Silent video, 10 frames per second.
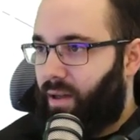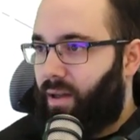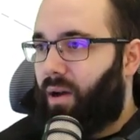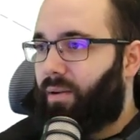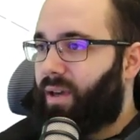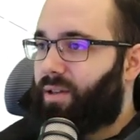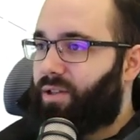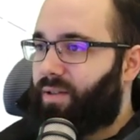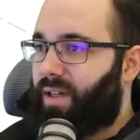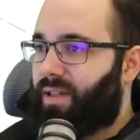Okay,
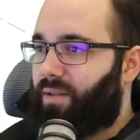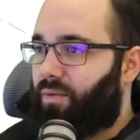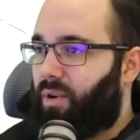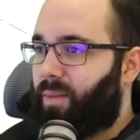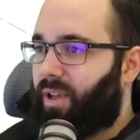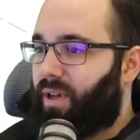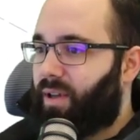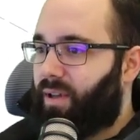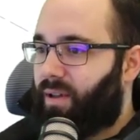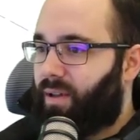so that's the formula,
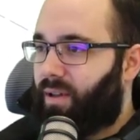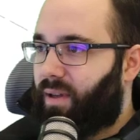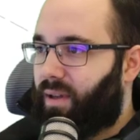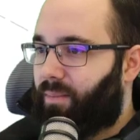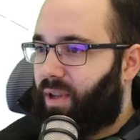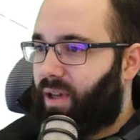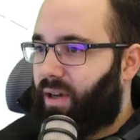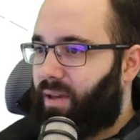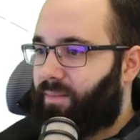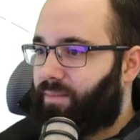hit apply,